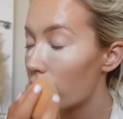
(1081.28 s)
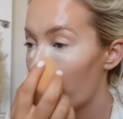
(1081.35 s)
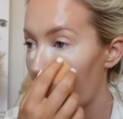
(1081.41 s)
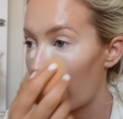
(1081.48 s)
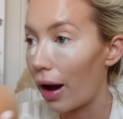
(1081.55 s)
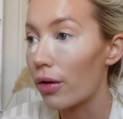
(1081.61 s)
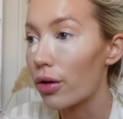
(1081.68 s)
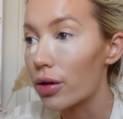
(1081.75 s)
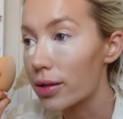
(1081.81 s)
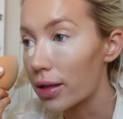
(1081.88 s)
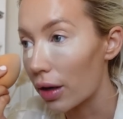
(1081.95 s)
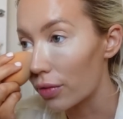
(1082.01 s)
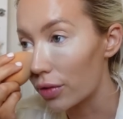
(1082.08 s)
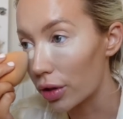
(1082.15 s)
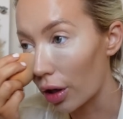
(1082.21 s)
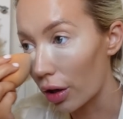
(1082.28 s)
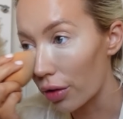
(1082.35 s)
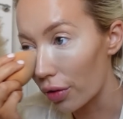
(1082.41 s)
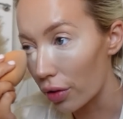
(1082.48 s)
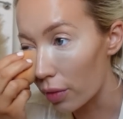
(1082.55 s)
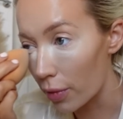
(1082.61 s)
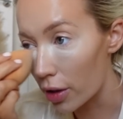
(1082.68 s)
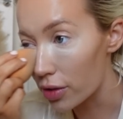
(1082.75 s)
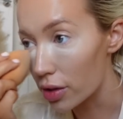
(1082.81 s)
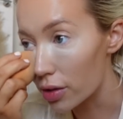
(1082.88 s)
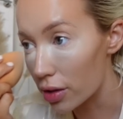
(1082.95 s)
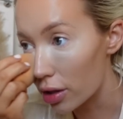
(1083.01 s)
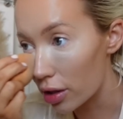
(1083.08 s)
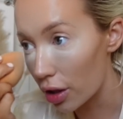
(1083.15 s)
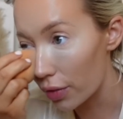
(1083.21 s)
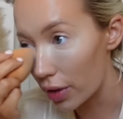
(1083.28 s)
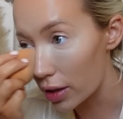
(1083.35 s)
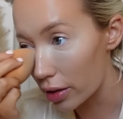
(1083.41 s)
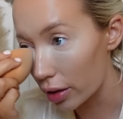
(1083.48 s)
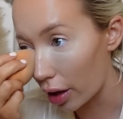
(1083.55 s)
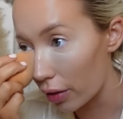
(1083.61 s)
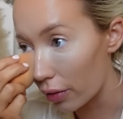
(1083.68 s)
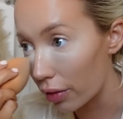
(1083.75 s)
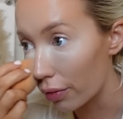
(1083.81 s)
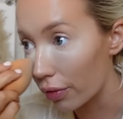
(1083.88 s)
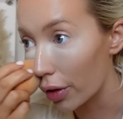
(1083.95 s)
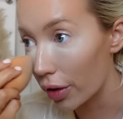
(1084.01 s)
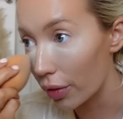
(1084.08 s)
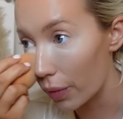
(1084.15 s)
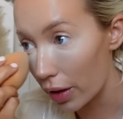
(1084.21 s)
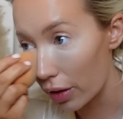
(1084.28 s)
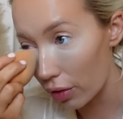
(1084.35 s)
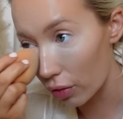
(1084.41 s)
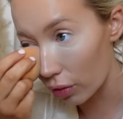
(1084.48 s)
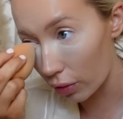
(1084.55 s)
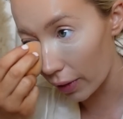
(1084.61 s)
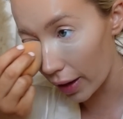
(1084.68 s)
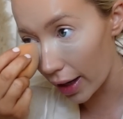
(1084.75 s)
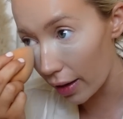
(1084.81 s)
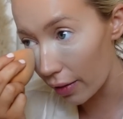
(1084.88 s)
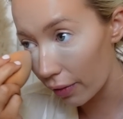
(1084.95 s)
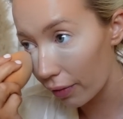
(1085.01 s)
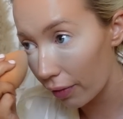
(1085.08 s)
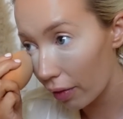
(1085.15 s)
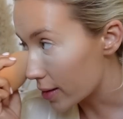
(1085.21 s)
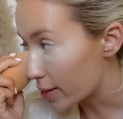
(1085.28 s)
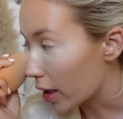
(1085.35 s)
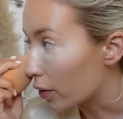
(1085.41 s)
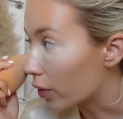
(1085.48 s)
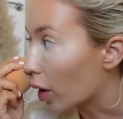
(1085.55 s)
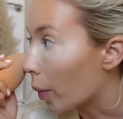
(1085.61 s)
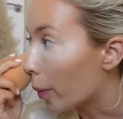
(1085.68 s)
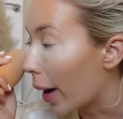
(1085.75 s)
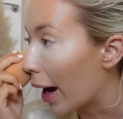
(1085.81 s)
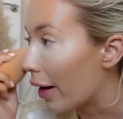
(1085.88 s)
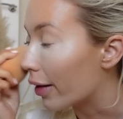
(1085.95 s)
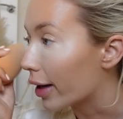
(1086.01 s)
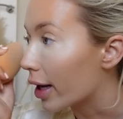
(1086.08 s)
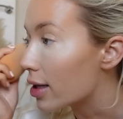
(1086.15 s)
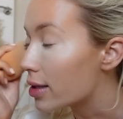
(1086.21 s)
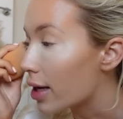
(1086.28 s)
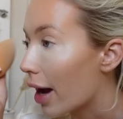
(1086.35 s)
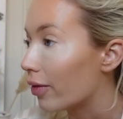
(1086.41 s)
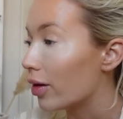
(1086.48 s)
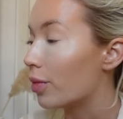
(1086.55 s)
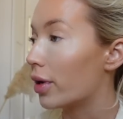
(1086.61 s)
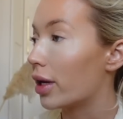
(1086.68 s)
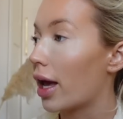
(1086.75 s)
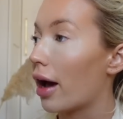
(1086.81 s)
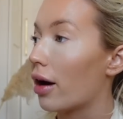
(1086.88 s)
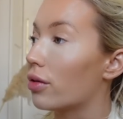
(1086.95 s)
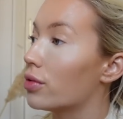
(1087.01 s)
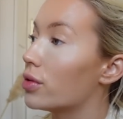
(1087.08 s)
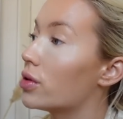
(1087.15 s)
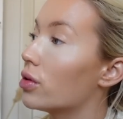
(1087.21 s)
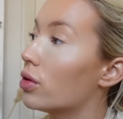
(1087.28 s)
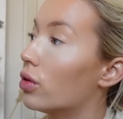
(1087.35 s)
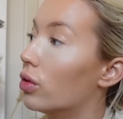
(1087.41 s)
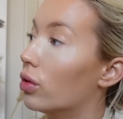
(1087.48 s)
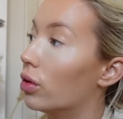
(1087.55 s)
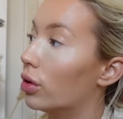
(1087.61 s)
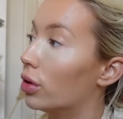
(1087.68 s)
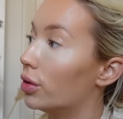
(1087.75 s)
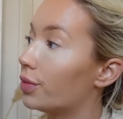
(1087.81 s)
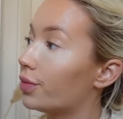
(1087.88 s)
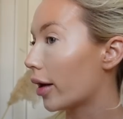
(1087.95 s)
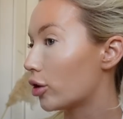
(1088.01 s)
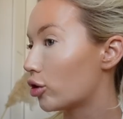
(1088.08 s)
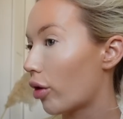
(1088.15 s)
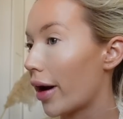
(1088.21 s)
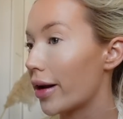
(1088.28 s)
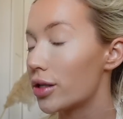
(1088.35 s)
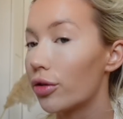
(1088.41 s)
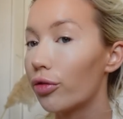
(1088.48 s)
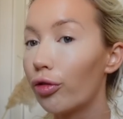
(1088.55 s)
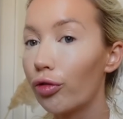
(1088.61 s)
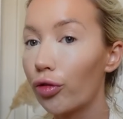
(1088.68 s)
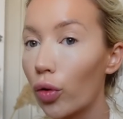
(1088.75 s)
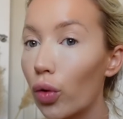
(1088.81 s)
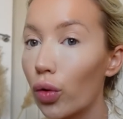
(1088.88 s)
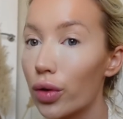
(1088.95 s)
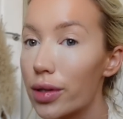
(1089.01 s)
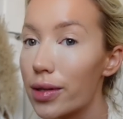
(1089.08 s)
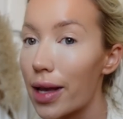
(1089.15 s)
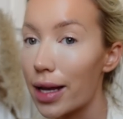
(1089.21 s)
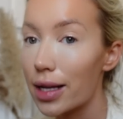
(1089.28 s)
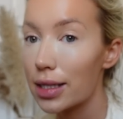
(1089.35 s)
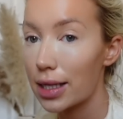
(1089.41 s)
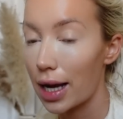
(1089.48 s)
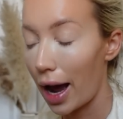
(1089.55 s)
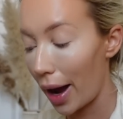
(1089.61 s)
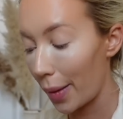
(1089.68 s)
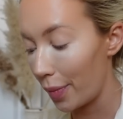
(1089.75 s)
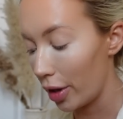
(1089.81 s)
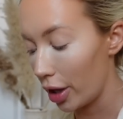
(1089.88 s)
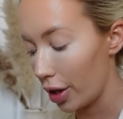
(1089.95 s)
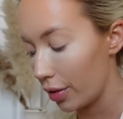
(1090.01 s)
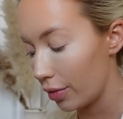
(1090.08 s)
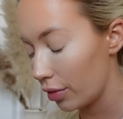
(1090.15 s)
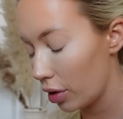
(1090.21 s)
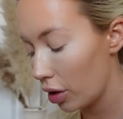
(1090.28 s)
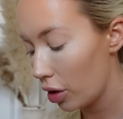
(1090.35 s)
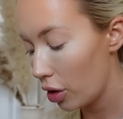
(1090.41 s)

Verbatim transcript: to allow yourself to go through the motions that you need to go through with your grief, instead of comparing it to everybody else or like trying to force it to happen.